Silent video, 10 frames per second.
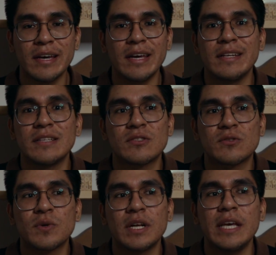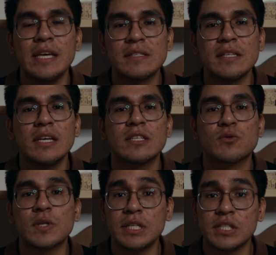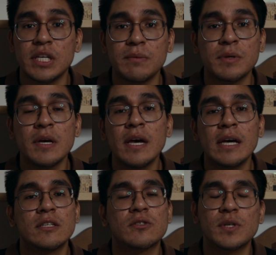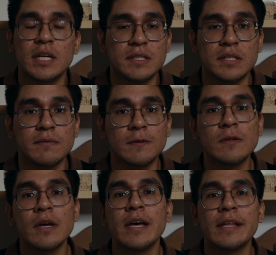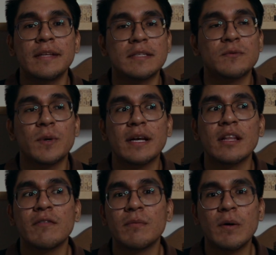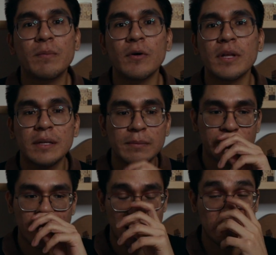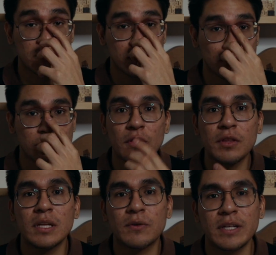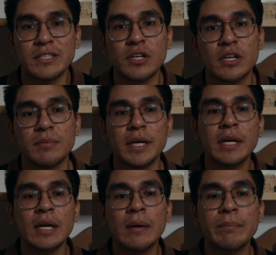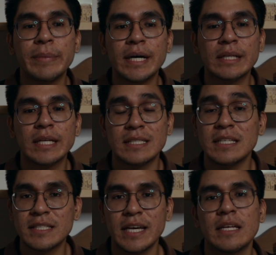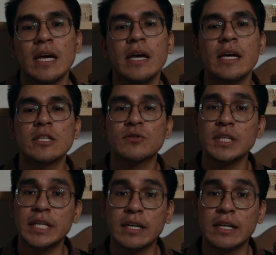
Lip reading: and it's really easy, it's really cheap, and it's really accessible. This is what I love about Poland, and it's something that really shocked me. But as I said, it's really